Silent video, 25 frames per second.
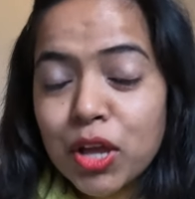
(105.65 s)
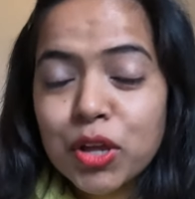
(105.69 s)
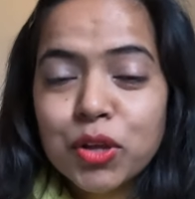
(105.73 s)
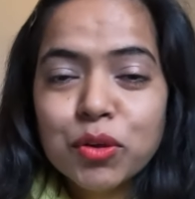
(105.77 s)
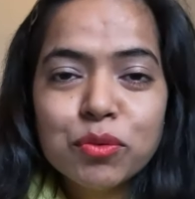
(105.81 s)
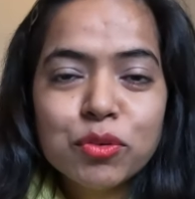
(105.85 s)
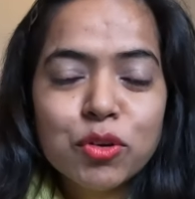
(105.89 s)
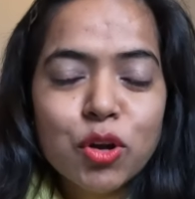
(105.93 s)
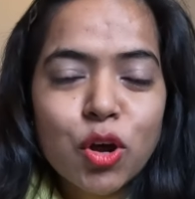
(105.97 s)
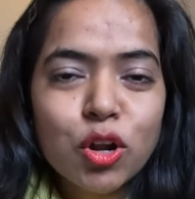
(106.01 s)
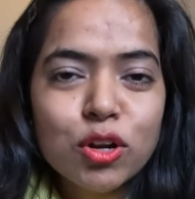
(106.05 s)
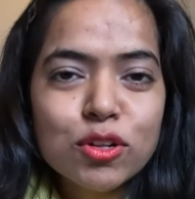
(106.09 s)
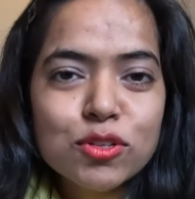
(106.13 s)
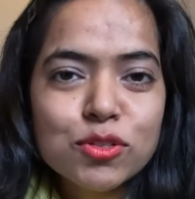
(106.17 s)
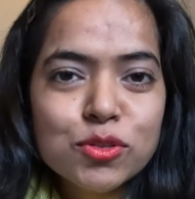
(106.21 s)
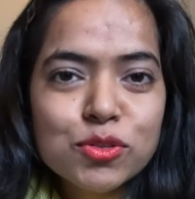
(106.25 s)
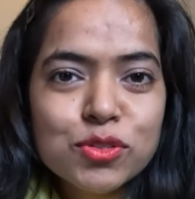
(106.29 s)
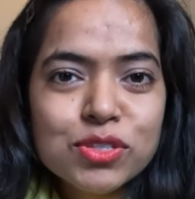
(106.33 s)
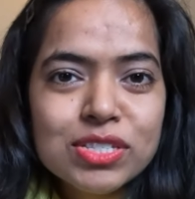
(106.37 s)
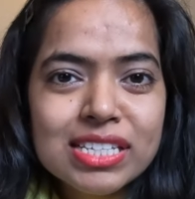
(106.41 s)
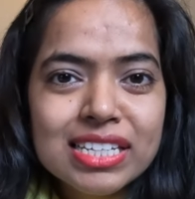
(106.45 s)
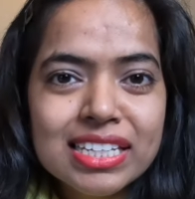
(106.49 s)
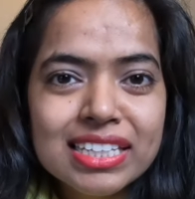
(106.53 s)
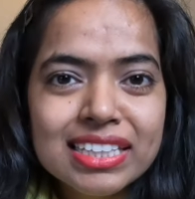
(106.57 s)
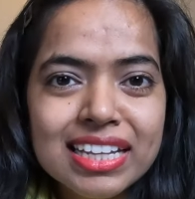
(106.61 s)
You'll also
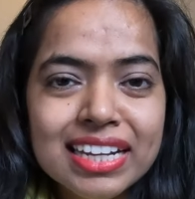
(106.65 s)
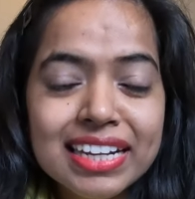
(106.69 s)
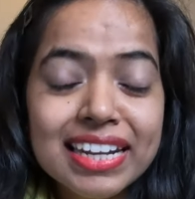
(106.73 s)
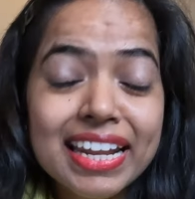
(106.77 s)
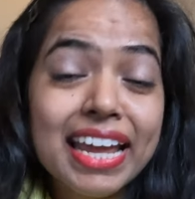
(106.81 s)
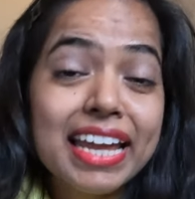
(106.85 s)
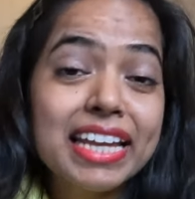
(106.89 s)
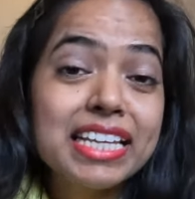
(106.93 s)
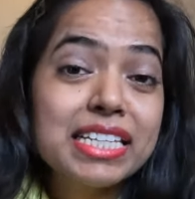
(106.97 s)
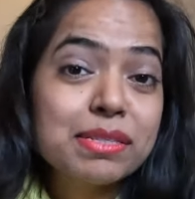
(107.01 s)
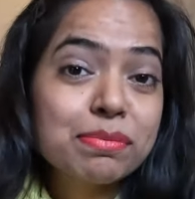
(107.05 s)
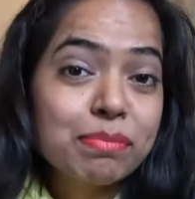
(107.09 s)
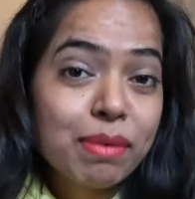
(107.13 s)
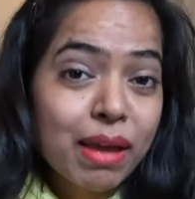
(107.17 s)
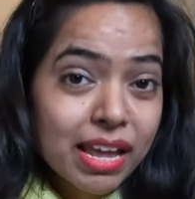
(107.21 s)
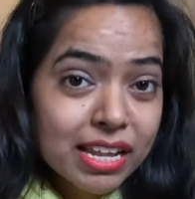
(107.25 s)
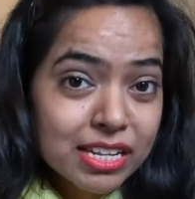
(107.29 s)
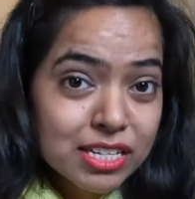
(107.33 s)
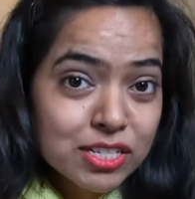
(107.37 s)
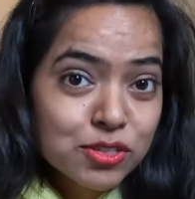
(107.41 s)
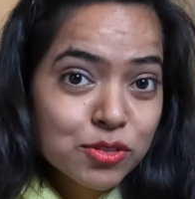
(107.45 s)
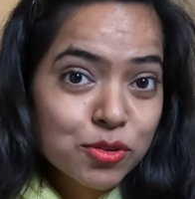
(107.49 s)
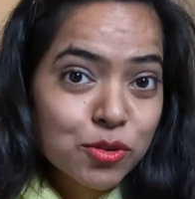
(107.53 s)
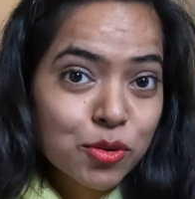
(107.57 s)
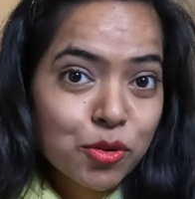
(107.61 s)
see that
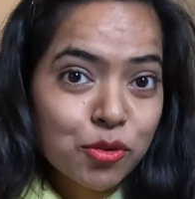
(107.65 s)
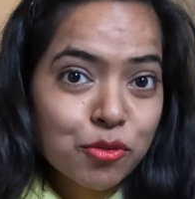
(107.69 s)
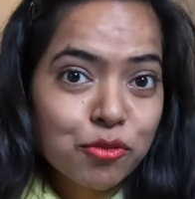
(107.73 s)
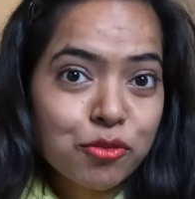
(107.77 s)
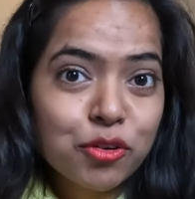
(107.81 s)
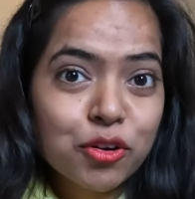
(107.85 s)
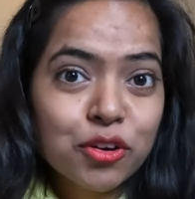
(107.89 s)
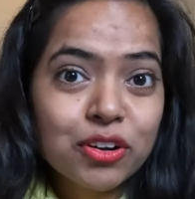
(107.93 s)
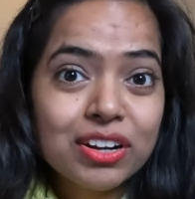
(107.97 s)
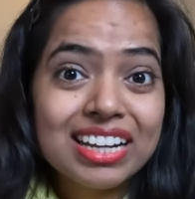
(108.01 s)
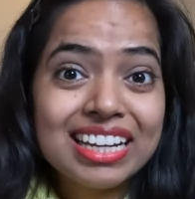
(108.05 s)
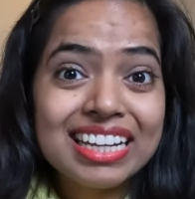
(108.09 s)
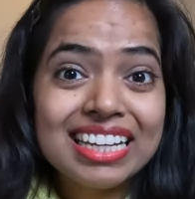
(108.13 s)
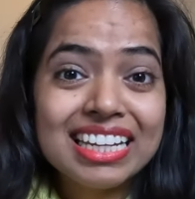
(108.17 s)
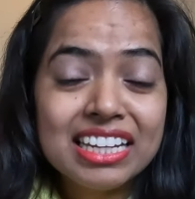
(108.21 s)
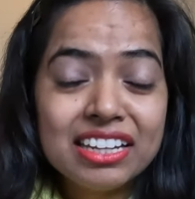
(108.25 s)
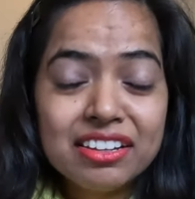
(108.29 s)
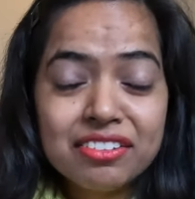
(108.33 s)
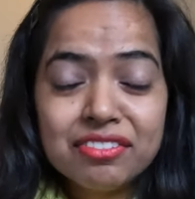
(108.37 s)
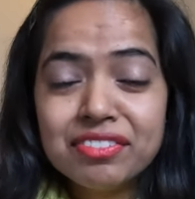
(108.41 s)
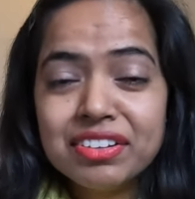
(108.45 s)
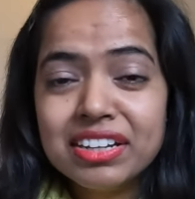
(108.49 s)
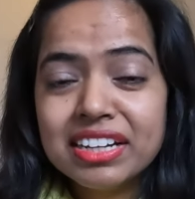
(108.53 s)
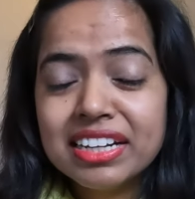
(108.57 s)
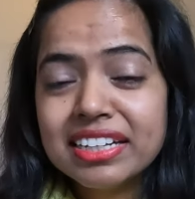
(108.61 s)
expats go for
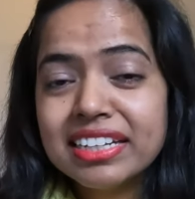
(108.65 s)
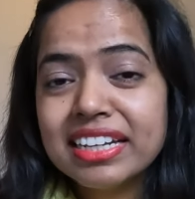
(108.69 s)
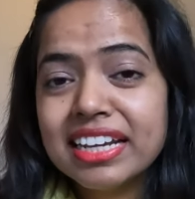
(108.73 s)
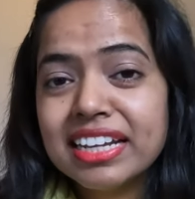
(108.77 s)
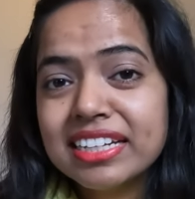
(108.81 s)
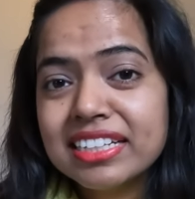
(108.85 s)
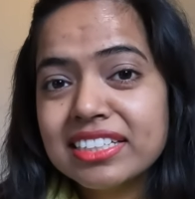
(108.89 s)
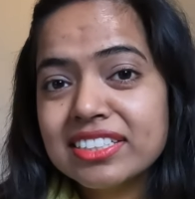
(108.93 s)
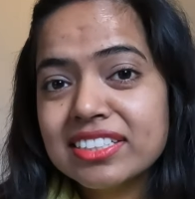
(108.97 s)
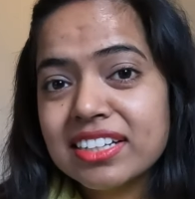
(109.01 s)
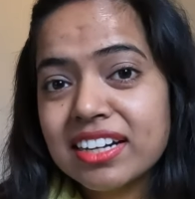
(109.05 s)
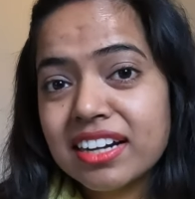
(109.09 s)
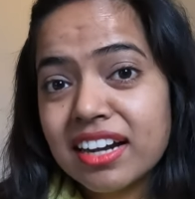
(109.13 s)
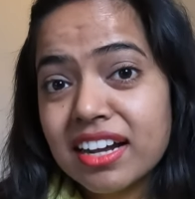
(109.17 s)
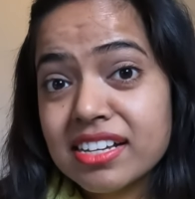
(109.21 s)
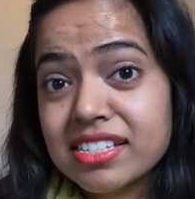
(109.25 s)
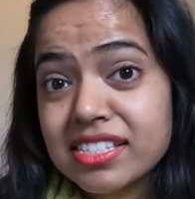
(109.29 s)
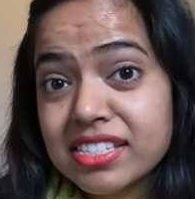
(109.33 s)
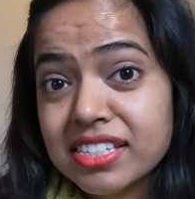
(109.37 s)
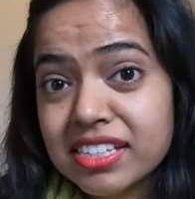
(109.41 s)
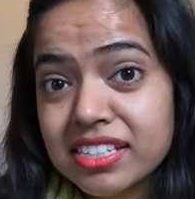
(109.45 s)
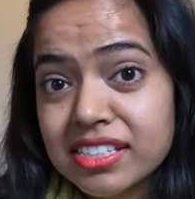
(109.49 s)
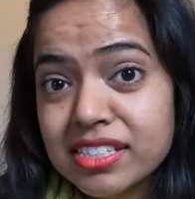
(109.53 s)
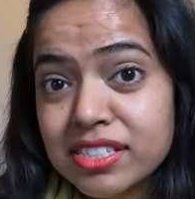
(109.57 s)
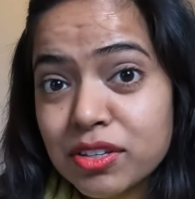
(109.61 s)
evening Danish
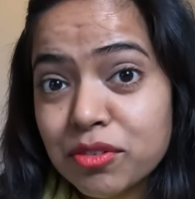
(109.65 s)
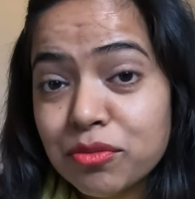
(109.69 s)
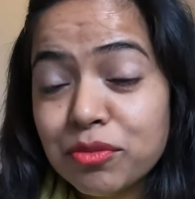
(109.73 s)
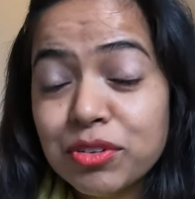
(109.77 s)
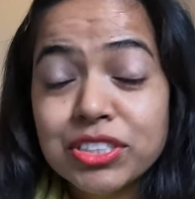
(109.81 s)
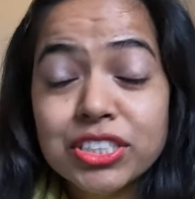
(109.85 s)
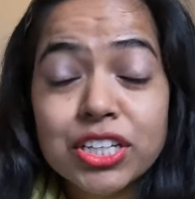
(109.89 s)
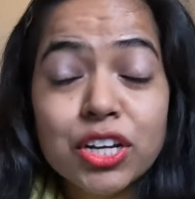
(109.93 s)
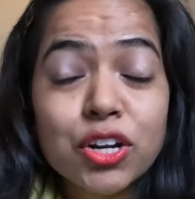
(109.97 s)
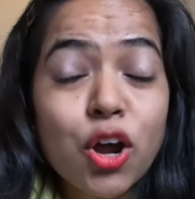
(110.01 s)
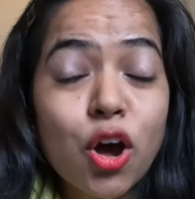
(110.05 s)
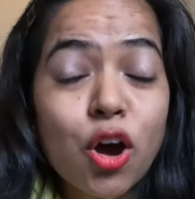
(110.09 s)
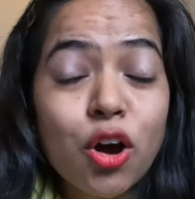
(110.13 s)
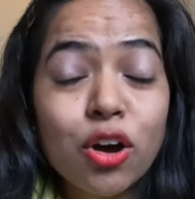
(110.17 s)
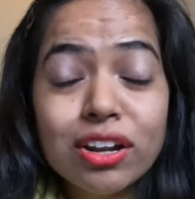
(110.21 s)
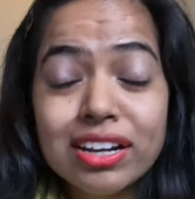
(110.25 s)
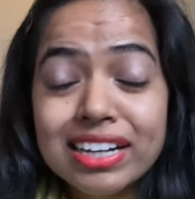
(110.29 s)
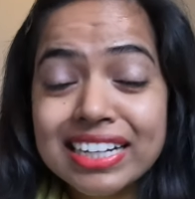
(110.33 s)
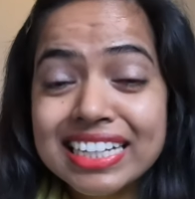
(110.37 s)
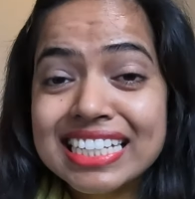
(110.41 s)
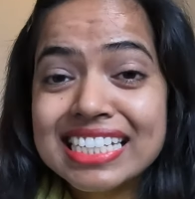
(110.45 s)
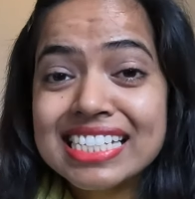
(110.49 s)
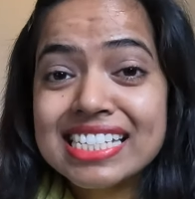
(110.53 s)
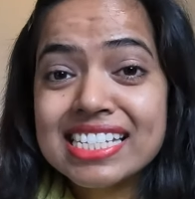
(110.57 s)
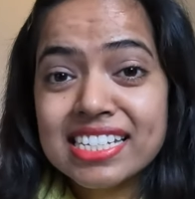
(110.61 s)
classes, which are
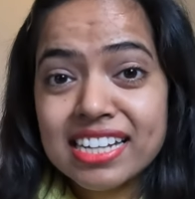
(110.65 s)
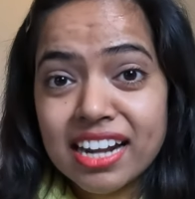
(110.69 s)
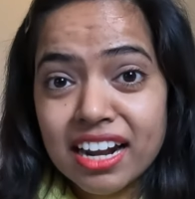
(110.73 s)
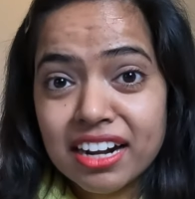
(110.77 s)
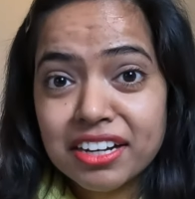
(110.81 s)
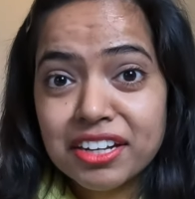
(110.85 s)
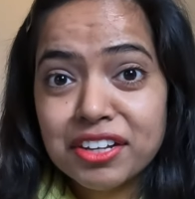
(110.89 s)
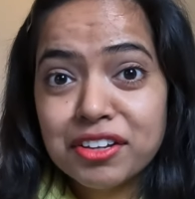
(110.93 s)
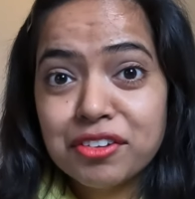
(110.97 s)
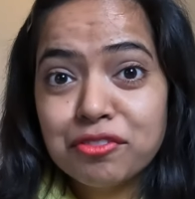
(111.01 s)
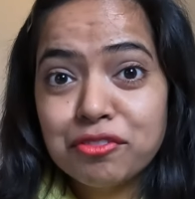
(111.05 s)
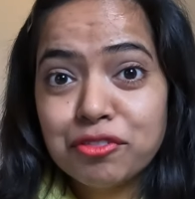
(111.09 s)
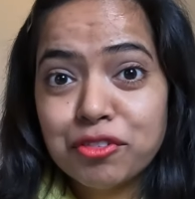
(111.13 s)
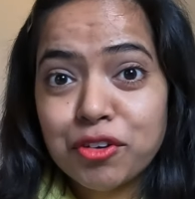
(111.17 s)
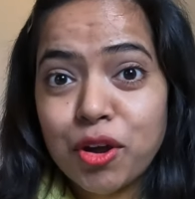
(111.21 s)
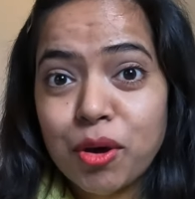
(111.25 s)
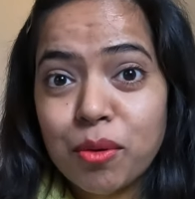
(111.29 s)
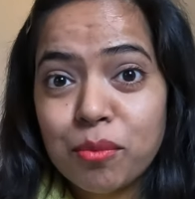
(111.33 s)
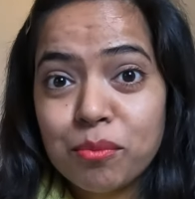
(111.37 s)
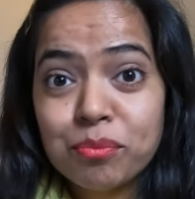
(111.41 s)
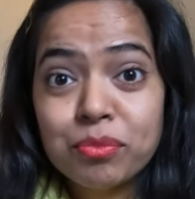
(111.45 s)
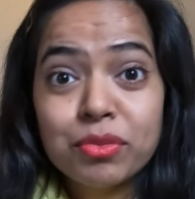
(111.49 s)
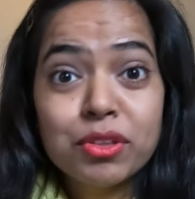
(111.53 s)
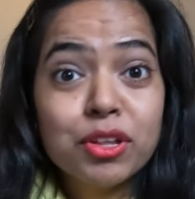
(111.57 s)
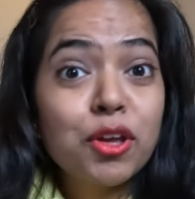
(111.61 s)
already starting
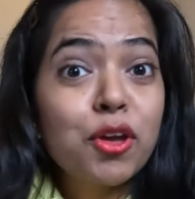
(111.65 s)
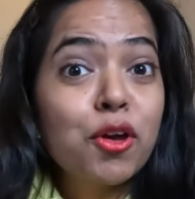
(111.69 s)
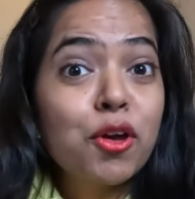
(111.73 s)
from